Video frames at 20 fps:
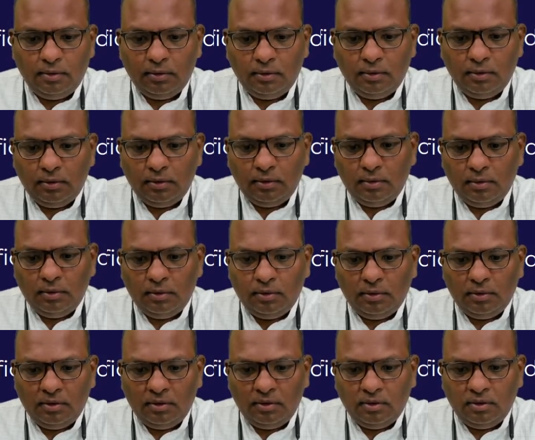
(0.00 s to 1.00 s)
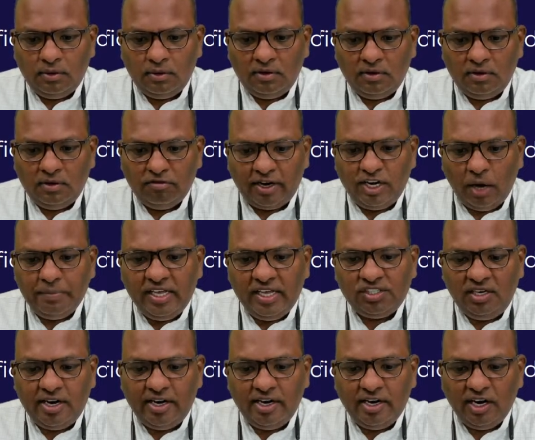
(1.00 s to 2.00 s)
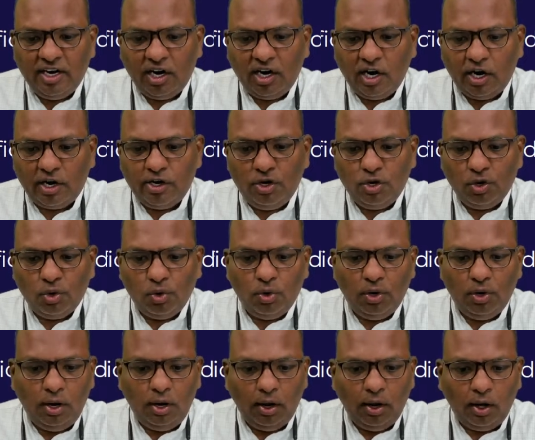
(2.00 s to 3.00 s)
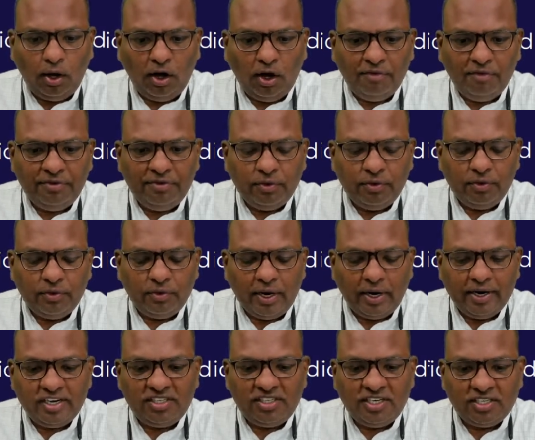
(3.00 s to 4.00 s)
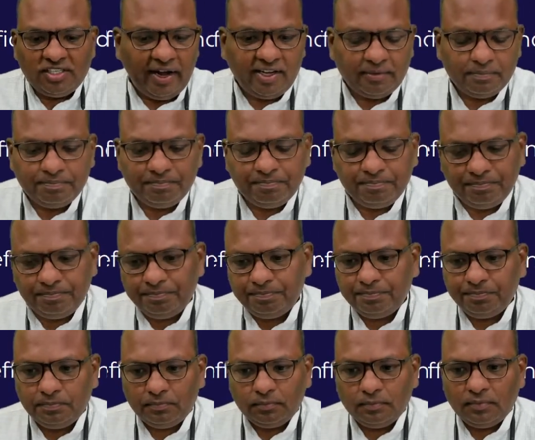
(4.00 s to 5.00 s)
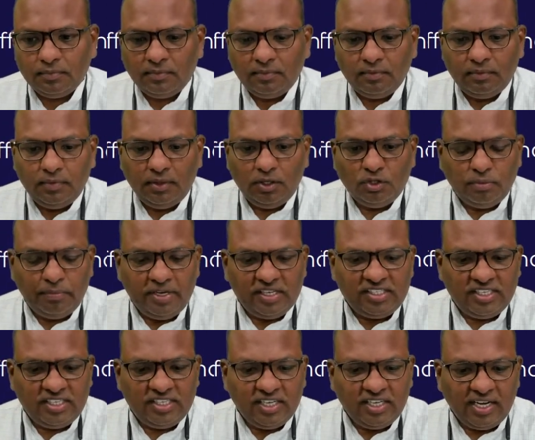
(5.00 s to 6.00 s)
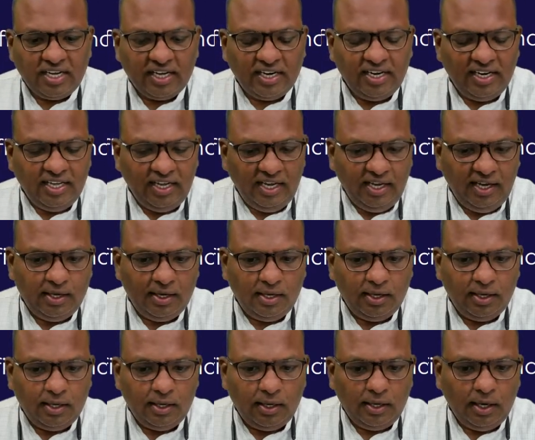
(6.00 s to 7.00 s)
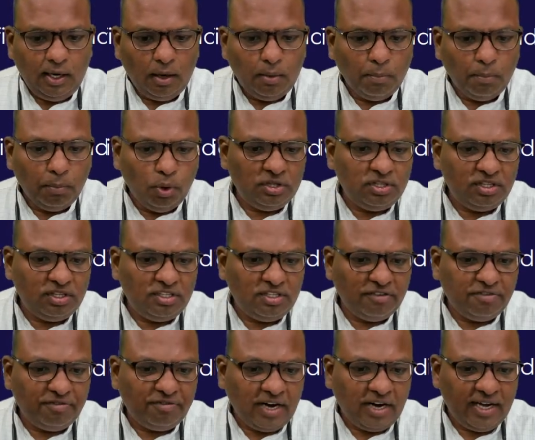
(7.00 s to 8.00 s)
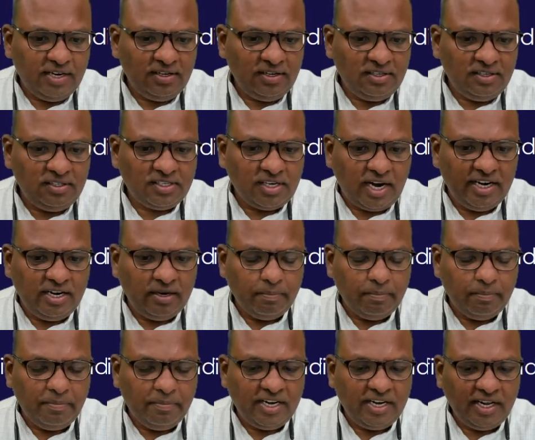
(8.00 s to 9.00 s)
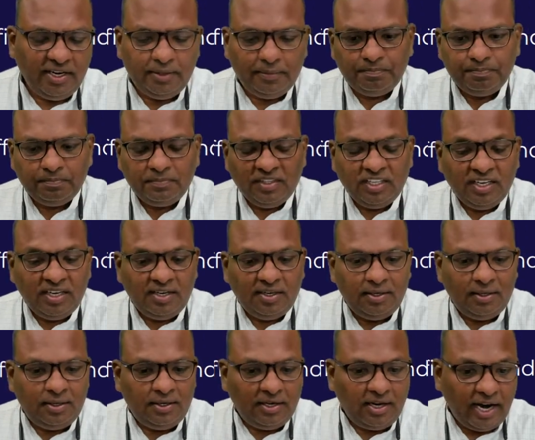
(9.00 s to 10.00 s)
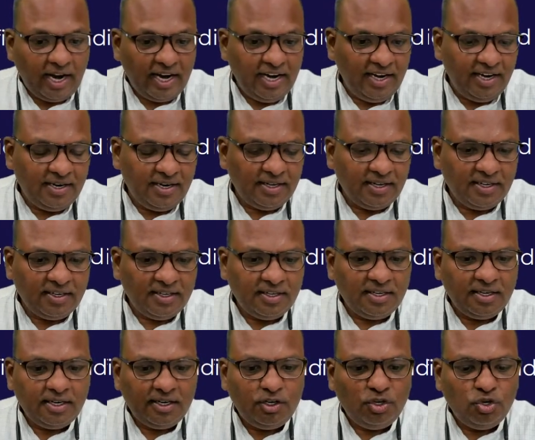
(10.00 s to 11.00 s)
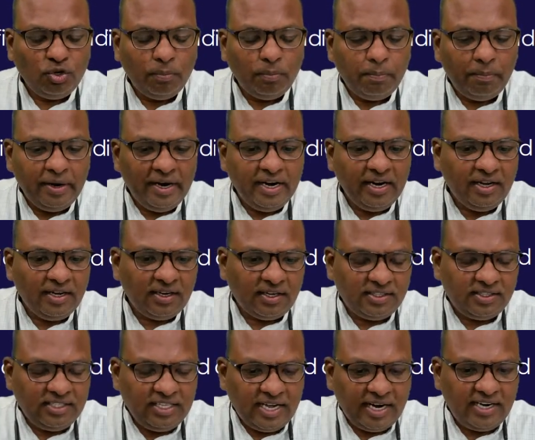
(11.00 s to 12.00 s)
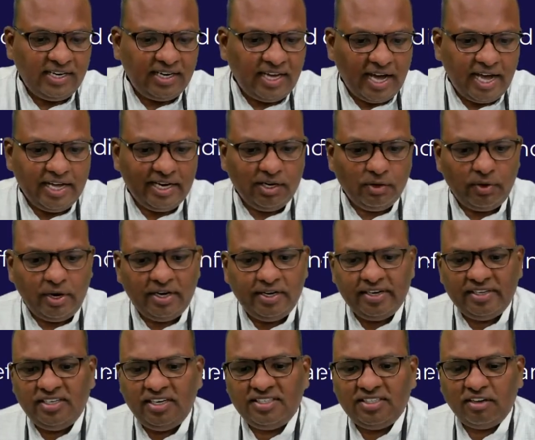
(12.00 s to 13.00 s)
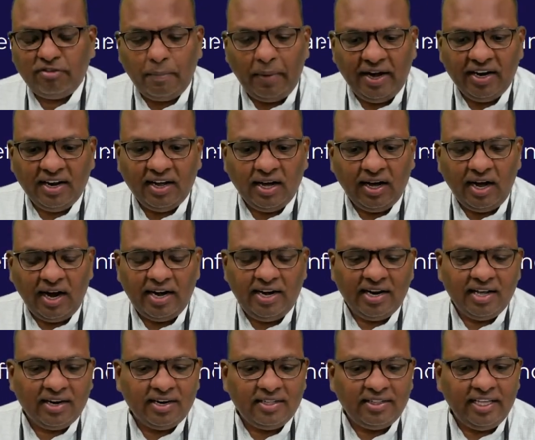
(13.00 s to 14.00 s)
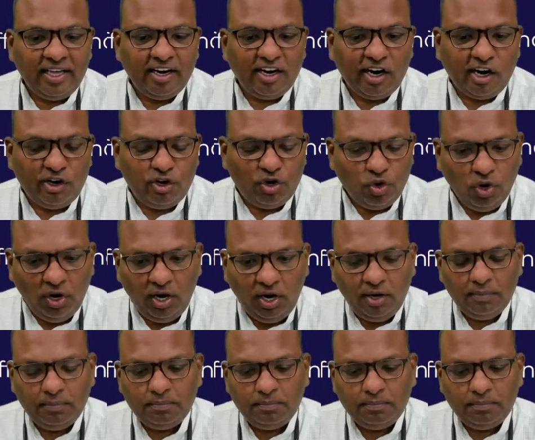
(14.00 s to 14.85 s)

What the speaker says: for domination and control of United States of America. So basically, both France and Britain tried to bring the entire United States of America under their control,